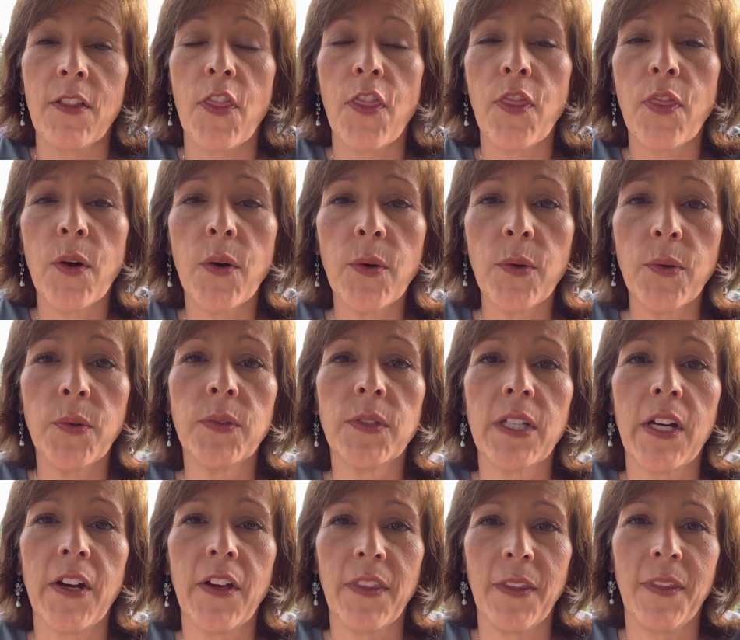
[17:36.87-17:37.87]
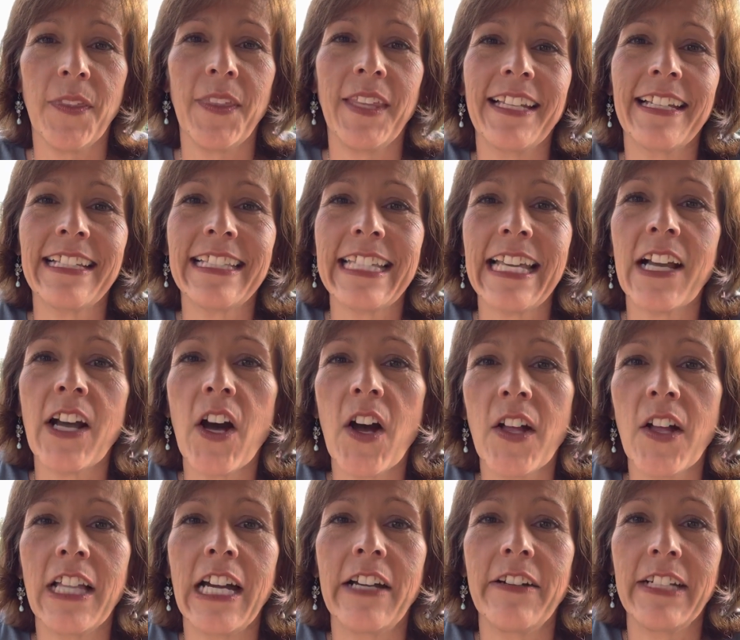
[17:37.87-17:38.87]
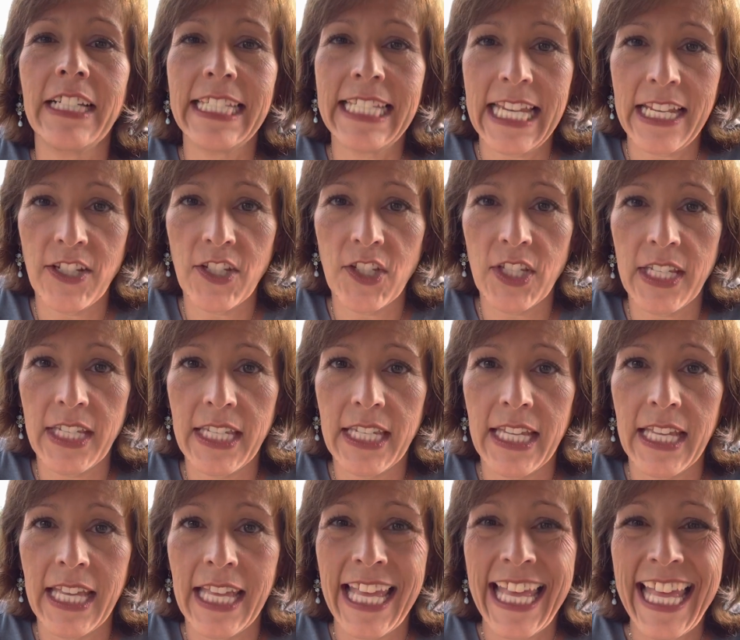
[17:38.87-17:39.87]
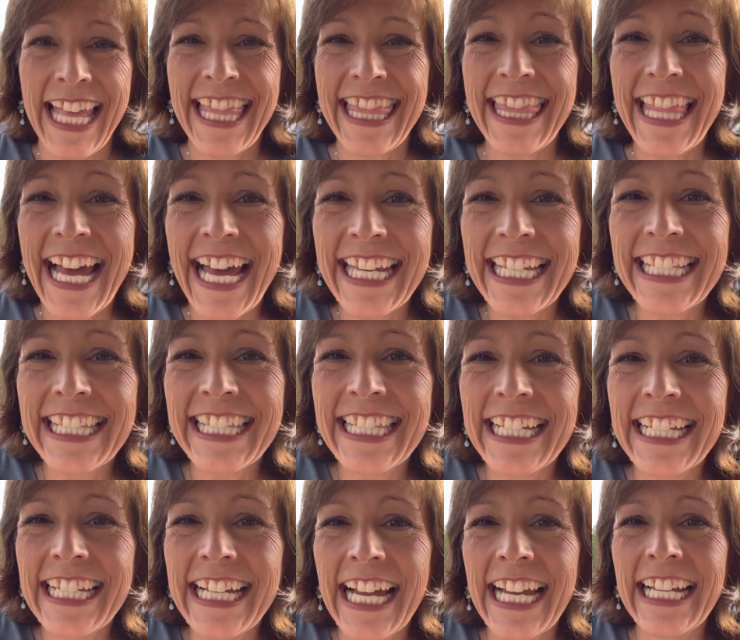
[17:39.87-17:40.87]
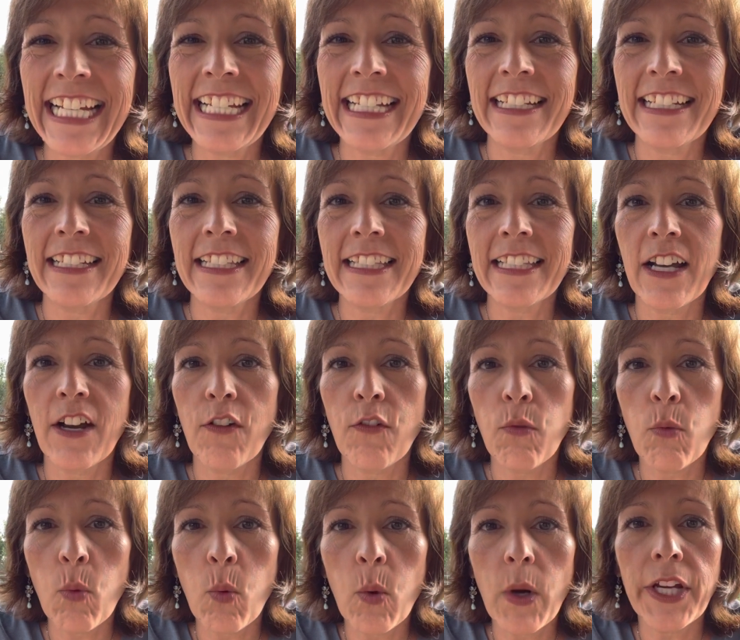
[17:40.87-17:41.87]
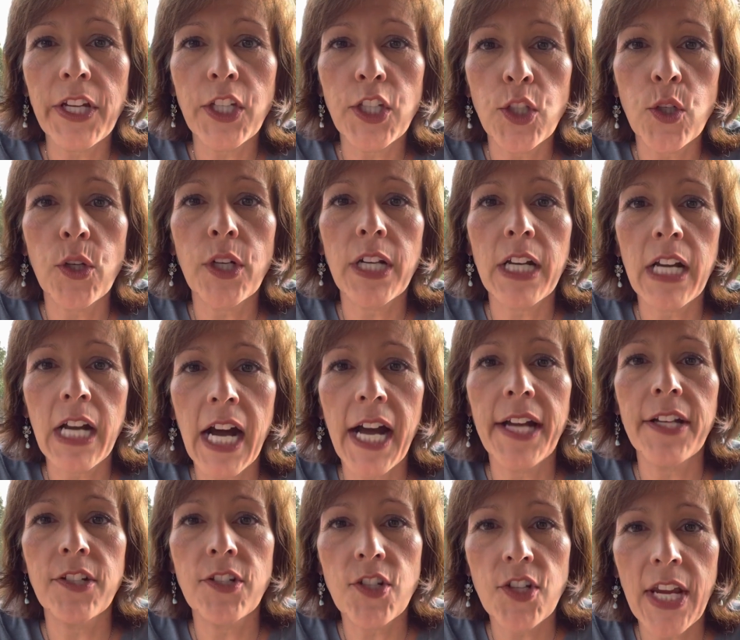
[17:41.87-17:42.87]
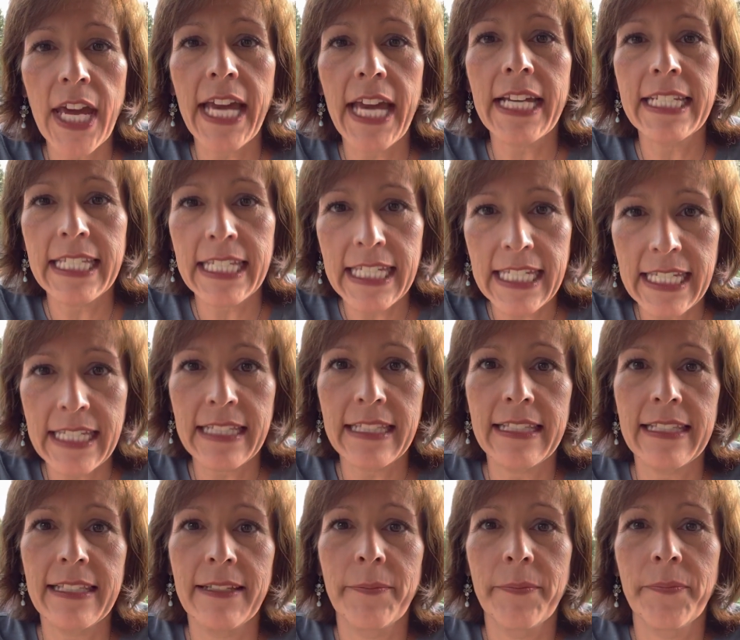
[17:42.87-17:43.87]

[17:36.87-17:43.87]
Those are the things that call our attention. That is the guidance of what your contract is.